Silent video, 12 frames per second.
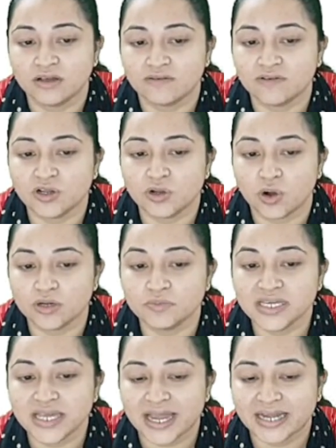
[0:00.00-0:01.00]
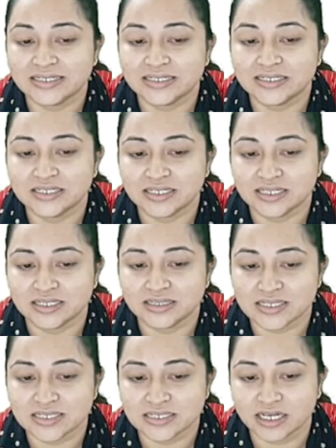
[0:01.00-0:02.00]
will not be added in
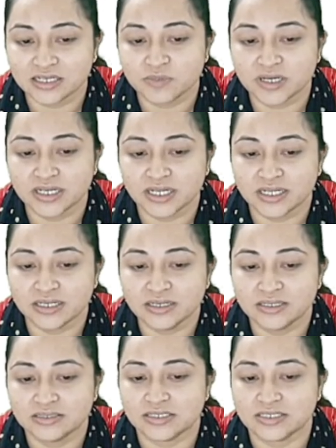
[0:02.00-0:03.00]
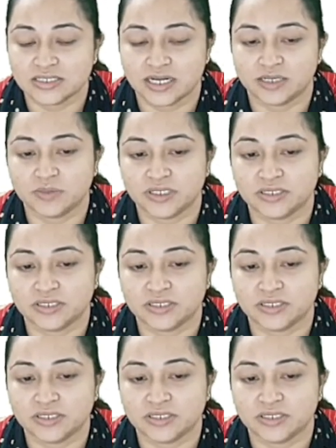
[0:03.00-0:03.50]
this statement and this statement,